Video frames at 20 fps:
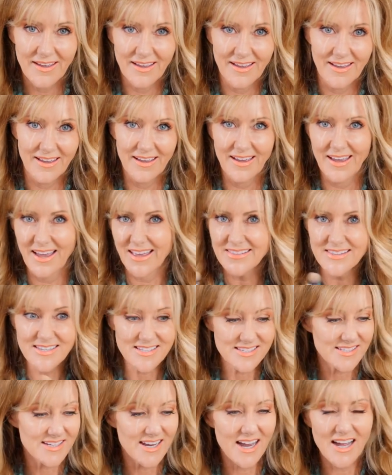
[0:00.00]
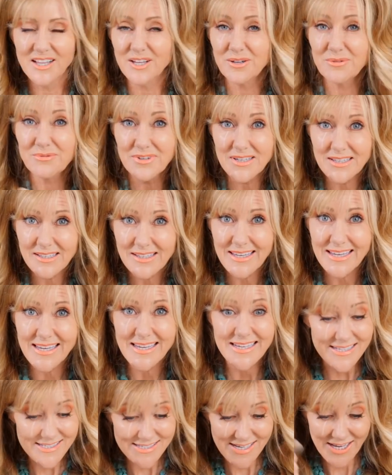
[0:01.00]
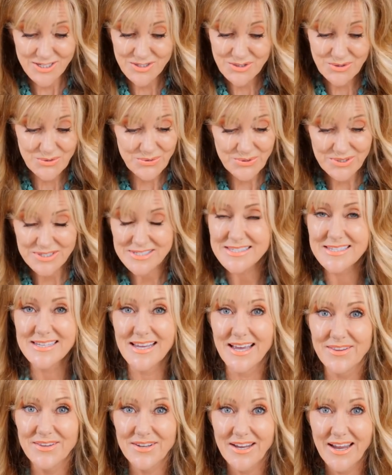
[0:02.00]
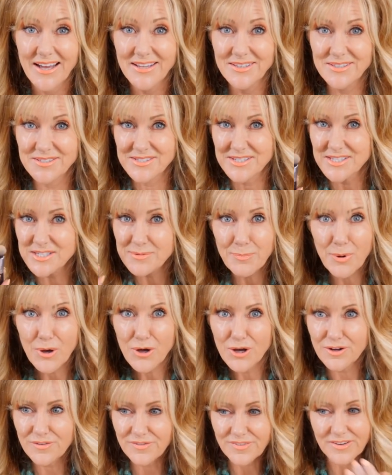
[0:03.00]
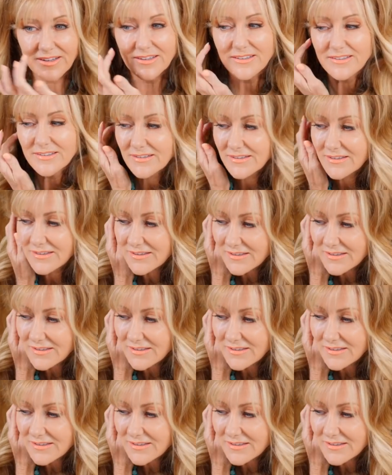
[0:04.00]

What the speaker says: And this color really is as good as the other colors. It's perfect.